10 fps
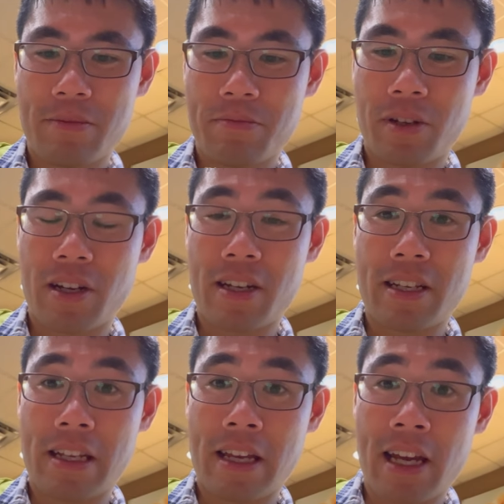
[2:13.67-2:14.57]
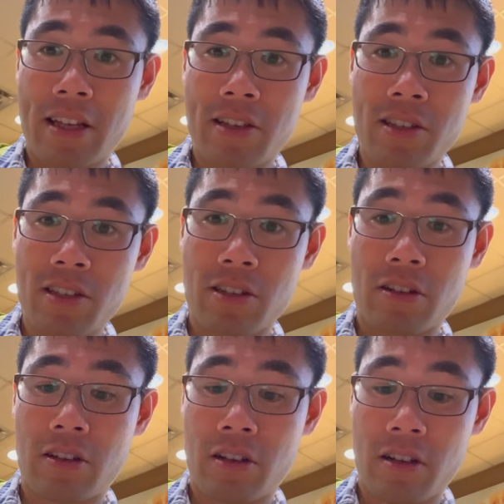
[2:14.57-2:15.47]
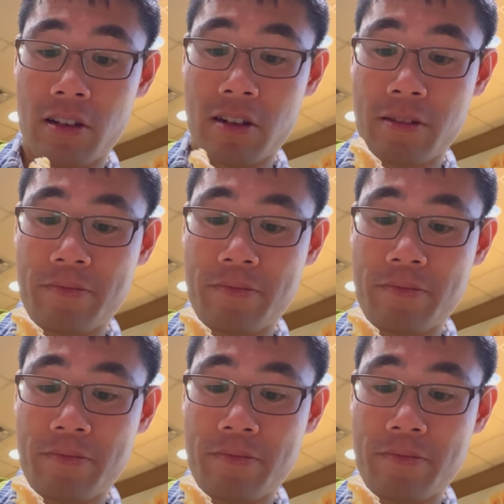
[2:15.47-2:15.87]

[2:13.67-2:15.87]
But yeah, this is good.